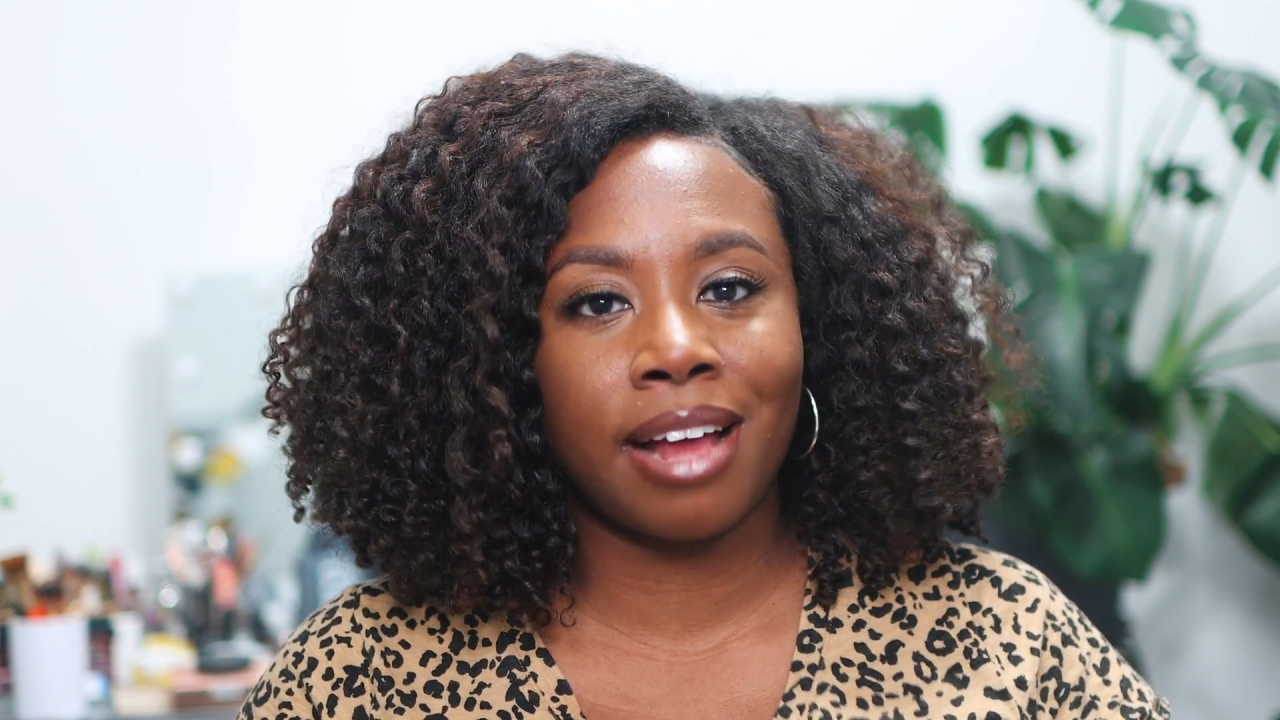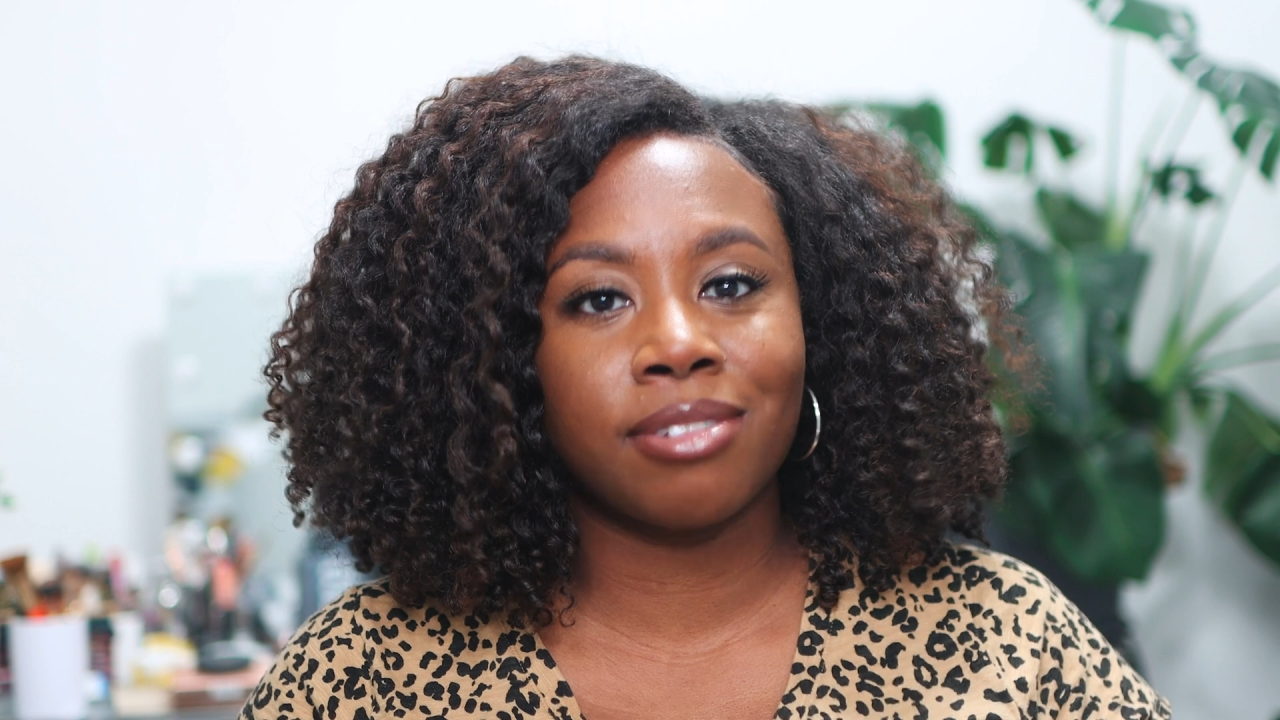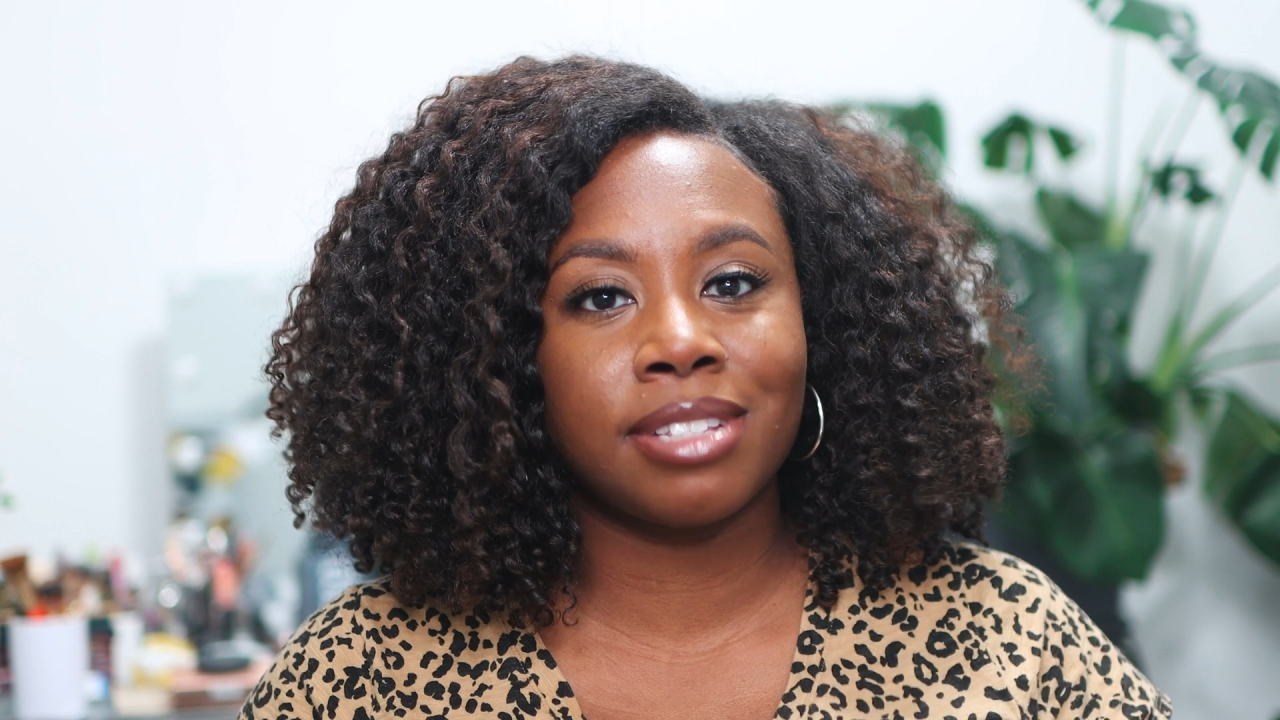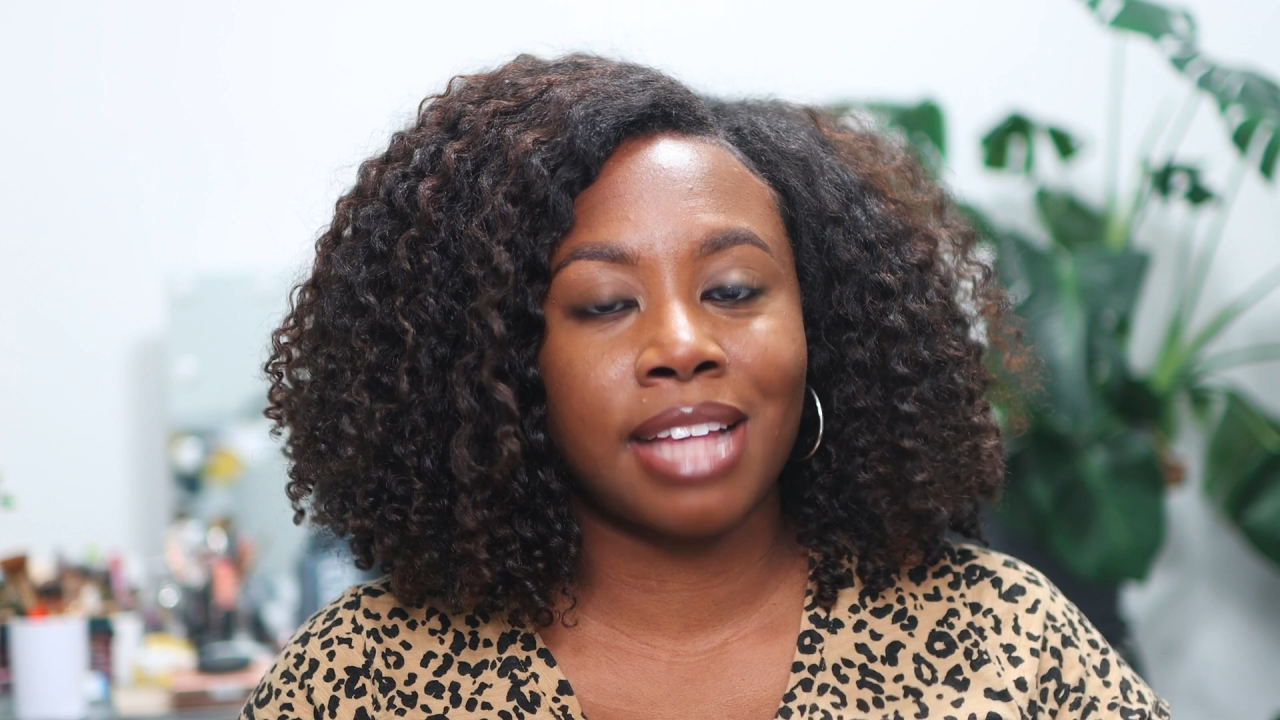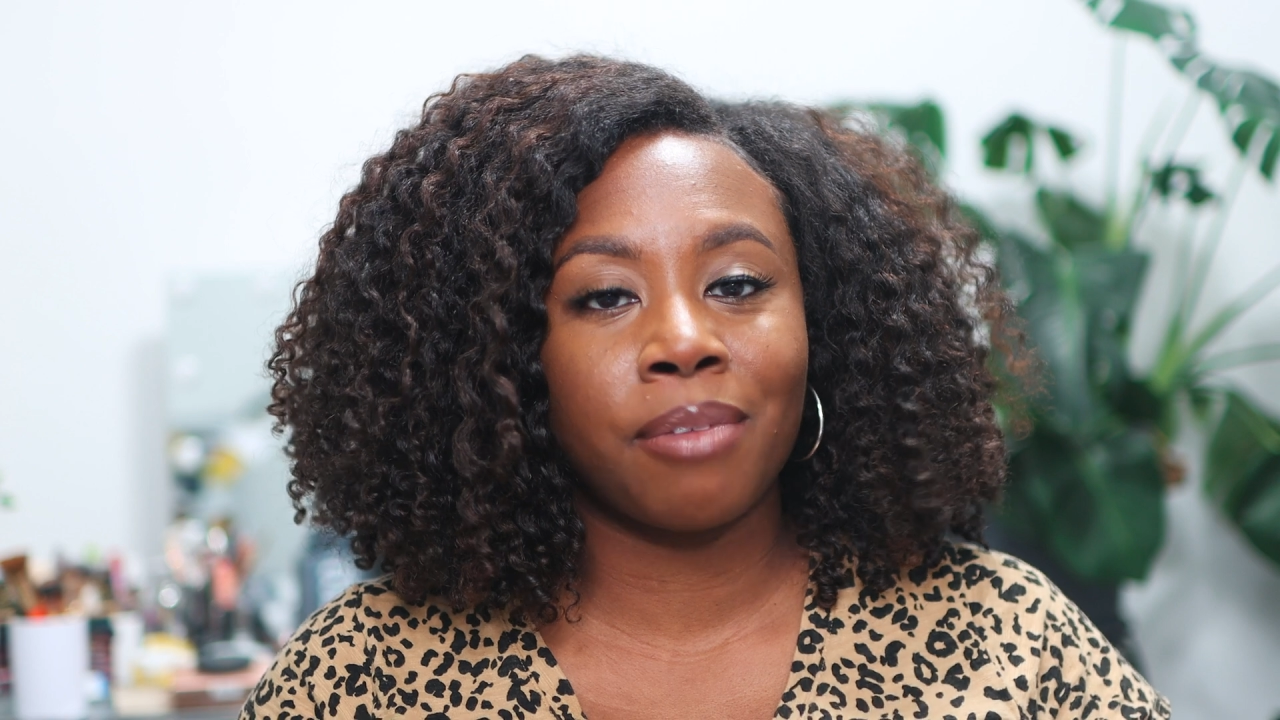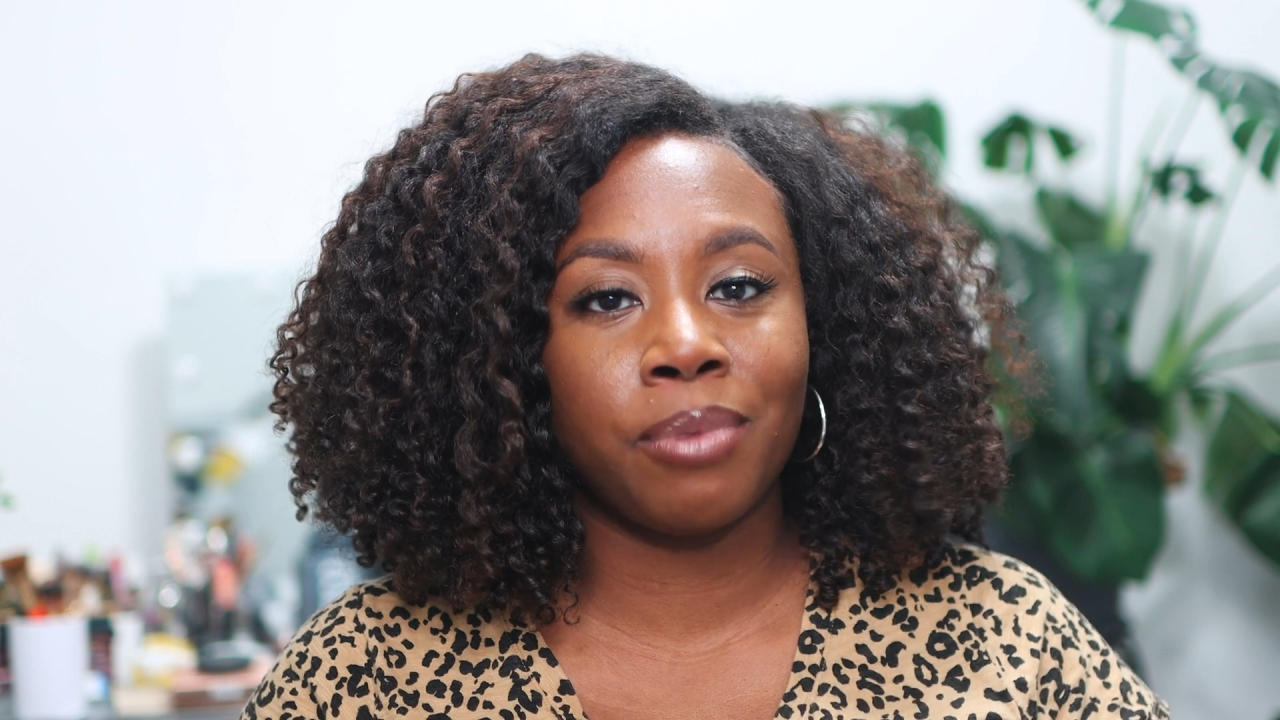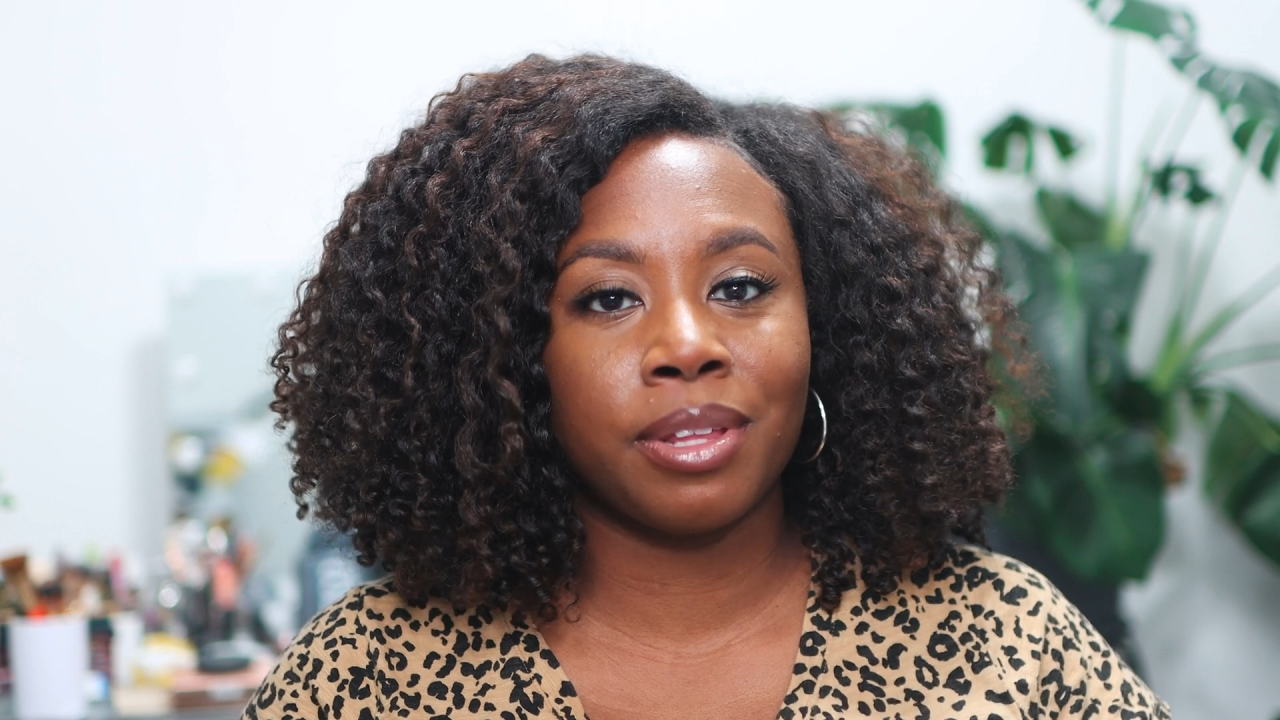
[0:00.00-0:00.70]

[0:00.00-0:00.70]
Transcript: outside